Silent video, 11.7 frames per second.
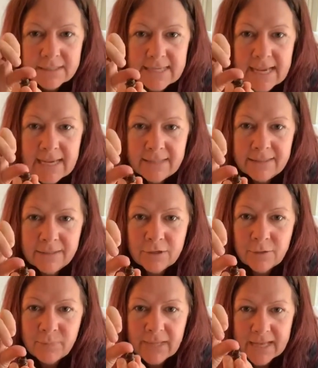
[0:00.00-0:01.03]
take the
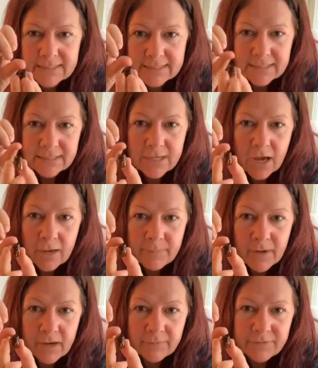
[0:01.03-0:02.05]
little plastic
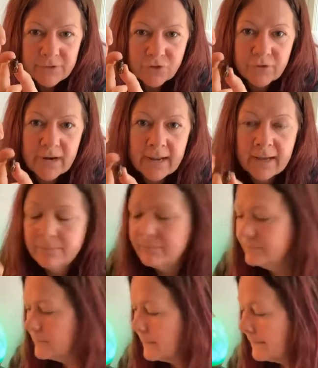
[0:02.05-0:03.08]
top off the dram,